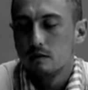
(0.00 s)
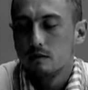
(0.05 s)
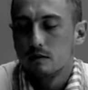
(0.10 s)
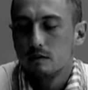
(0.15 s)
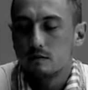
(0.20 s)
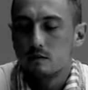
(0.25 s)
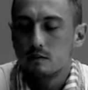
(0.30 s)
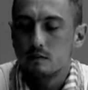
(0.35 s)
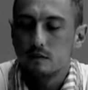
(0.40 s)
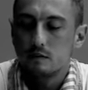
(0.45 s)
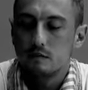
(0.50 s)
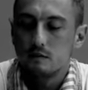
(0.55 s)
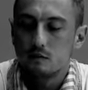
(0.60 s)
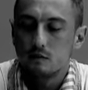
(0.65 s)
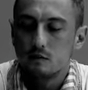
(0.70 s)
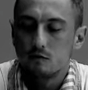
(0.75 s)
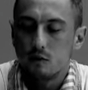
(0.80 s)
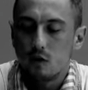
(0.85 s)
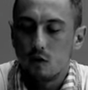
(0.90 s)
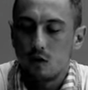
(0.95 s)
this
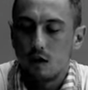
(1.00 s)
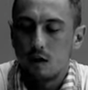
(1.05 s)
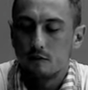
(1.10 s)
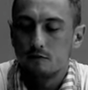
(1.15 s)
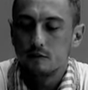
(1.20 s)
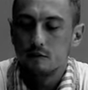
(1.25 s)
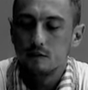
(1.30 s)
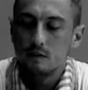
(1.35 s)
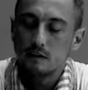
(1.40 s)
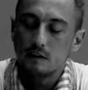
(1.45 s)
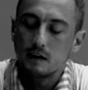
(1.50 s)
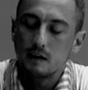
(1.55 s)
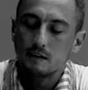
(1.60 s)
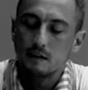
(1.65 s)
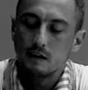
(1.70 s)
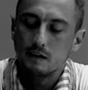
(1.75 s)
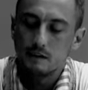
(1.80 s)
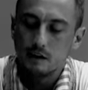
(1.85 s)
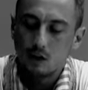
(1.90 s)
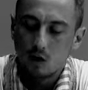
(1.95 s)
sort of, I feel
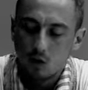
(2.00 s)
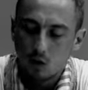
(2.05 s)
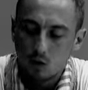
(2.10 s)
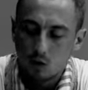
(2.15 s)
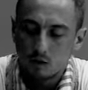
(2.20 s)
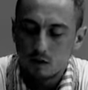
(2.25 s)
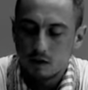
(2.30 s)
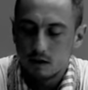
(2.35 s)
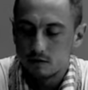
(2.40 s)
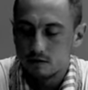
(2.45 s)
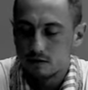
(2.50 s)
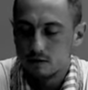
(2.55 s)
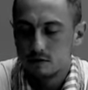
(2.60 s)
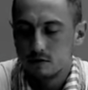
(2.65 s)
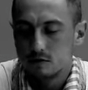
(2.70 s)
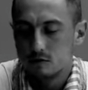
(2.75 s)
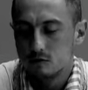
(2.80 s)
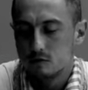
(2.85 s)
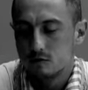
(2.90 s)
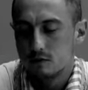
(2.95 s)
like the old
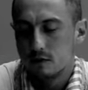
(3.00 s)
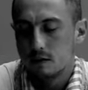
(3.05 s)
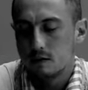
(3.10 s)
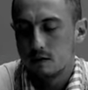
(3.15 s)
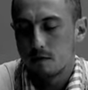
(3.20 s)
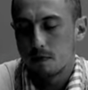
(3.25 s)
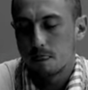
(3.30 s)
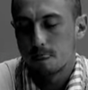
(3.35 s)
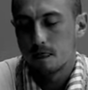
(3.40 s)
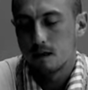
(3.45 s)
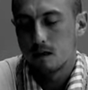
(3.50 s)
ideal that